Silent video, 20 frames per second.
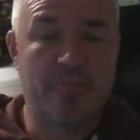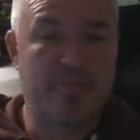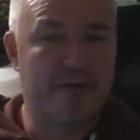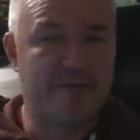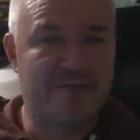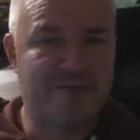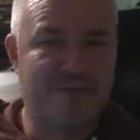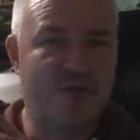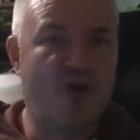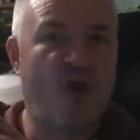
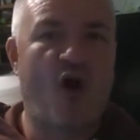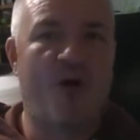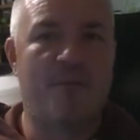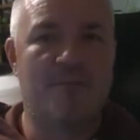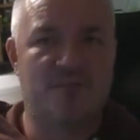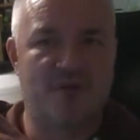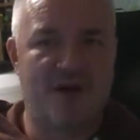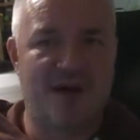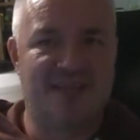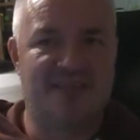full on
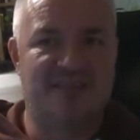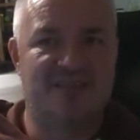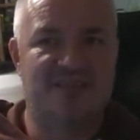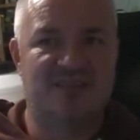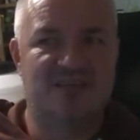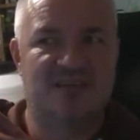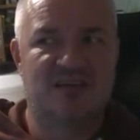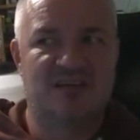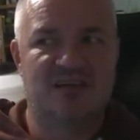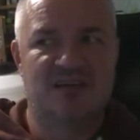
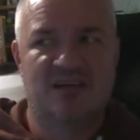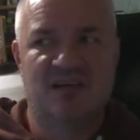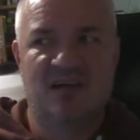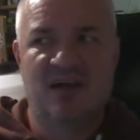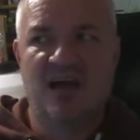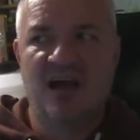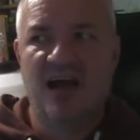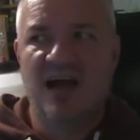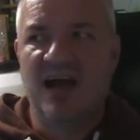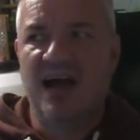brands,
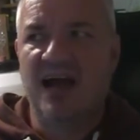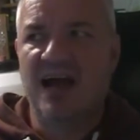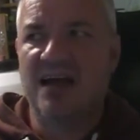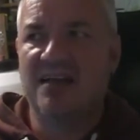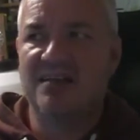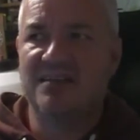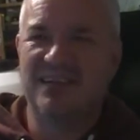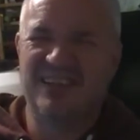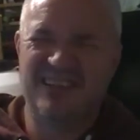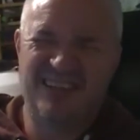
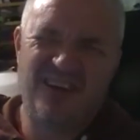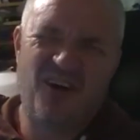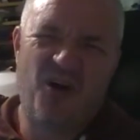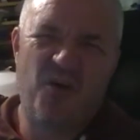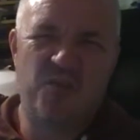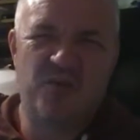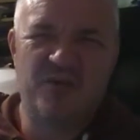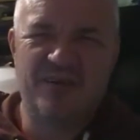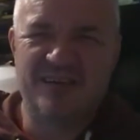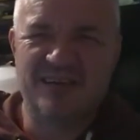and they are
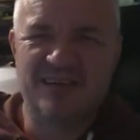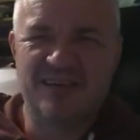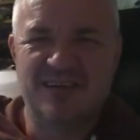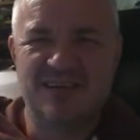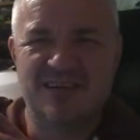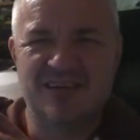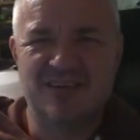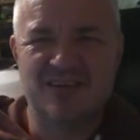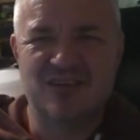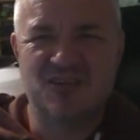pretty
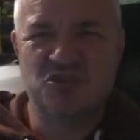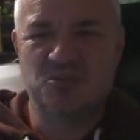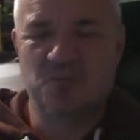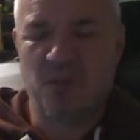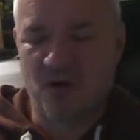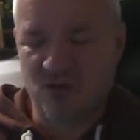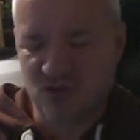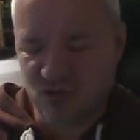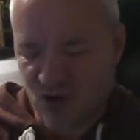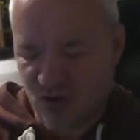
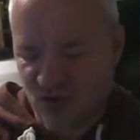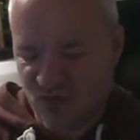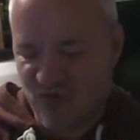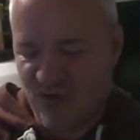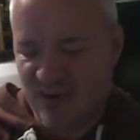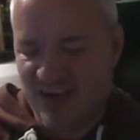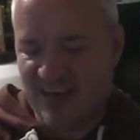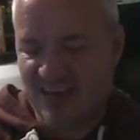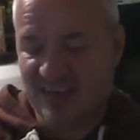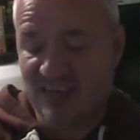spot on,
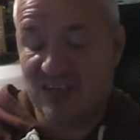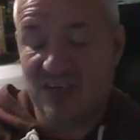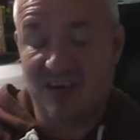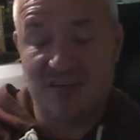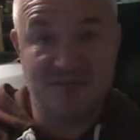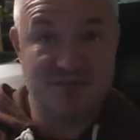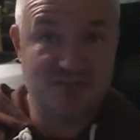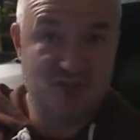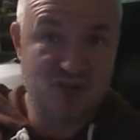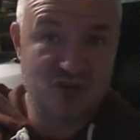really. So,
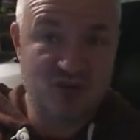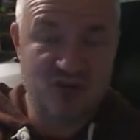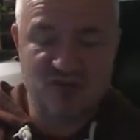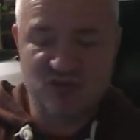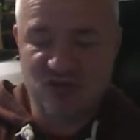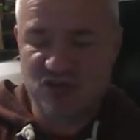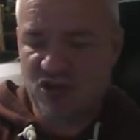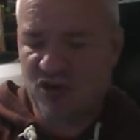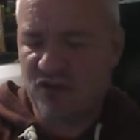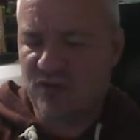just going to
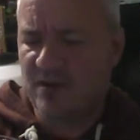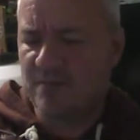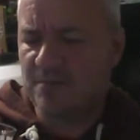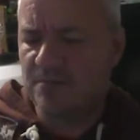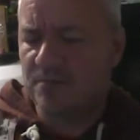show you.